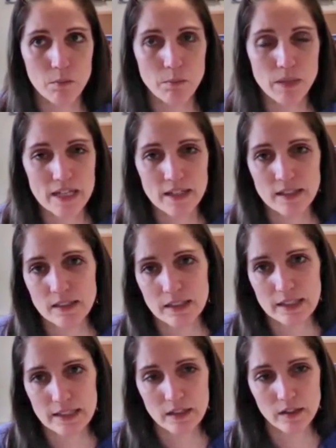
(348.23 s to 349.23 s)
be it
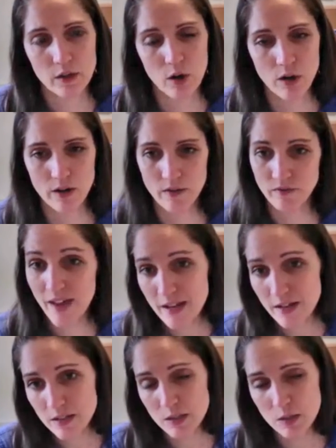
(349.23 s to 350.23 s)
like an art
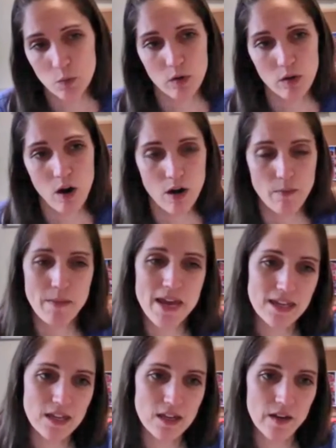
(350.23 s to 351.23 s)
event or art
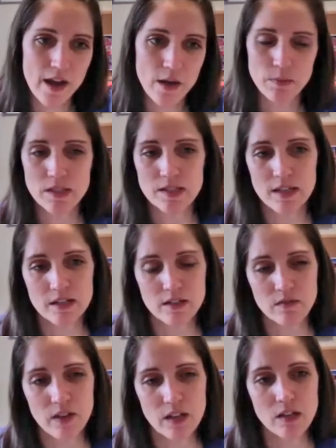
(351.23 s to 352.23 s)
making that happens at an
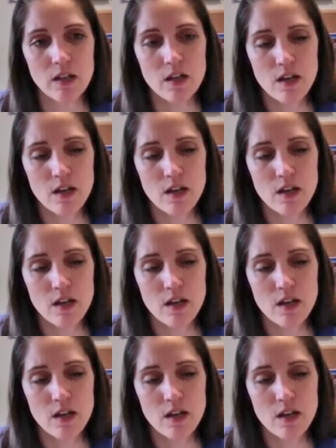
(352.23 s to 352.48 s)
event.